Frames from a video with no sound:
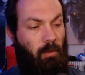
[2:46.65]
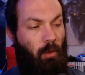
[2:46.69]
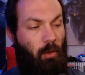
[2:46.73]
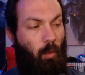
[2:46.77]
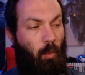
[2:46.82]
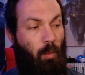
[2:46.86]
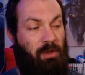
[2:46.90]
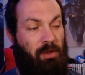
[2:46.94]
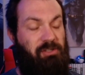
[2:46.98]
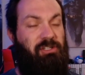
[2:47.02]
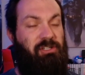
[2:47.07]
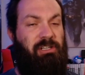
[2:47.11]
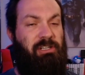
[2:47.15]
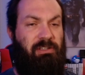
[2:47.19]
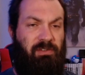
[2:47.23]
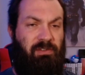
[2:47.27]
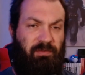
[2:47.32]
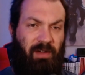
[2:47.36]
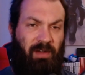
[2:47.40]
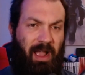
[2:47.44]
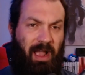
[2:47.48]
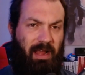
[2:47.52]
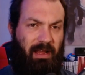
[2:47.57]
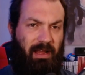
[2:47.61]
When she's
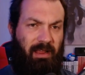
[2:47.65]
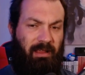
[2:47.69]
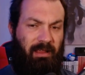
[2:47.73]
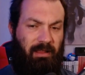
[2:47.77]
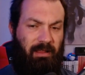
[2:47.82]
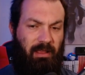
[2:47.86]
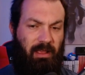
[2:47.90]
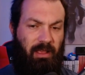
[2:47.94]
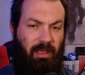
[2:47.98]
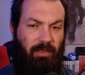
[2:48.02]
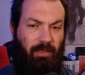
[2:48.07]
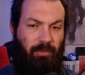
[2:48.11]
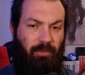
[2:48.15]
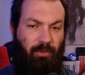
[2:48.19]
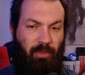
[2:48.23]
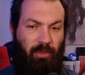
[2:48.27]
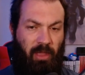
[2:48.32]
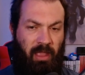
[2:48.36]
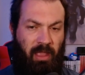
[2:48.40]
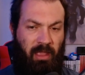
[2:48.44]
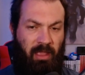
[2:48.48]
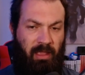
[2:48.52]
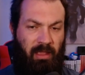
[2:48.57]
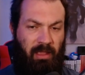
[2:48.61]
fighting,
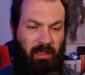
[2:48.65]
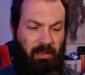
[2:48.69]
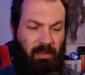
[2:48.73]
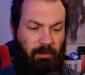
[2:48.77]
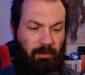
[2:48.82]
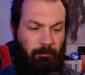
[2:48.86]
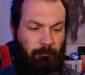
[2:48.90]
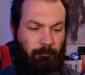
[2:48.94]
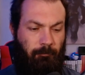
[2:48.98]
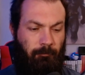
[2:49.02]
they